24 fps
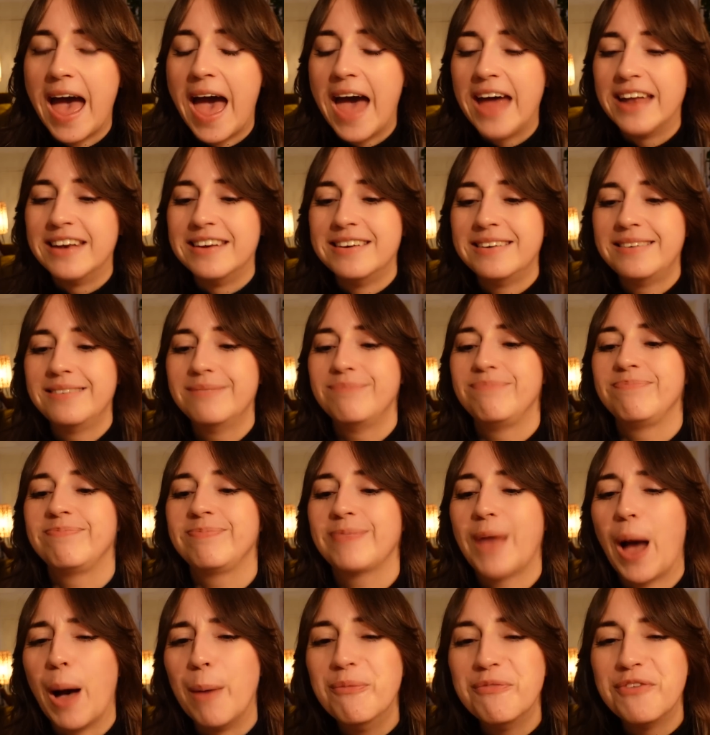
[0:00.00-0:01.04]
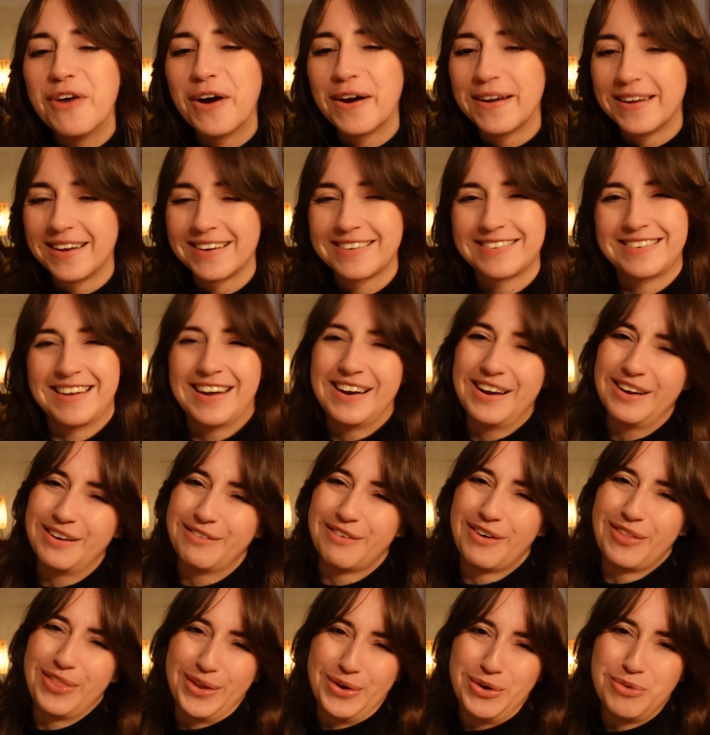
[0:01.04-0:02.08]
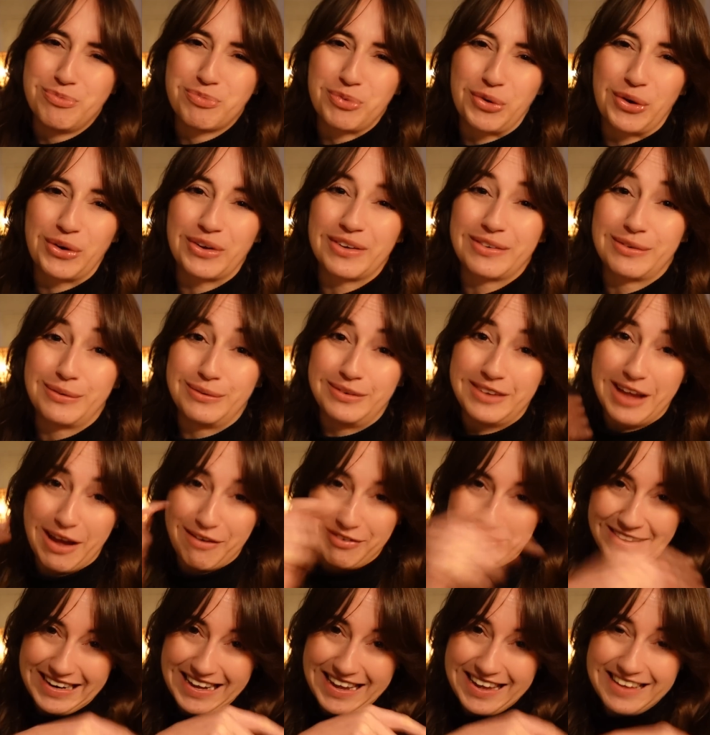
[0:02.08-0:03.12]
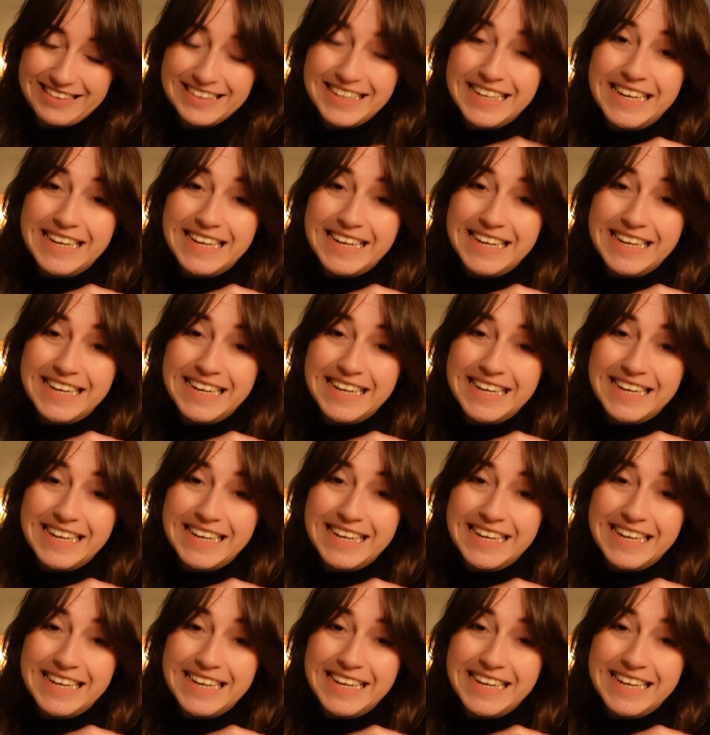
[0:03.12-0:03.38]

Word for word: and I'm very excited about the new products, so definitely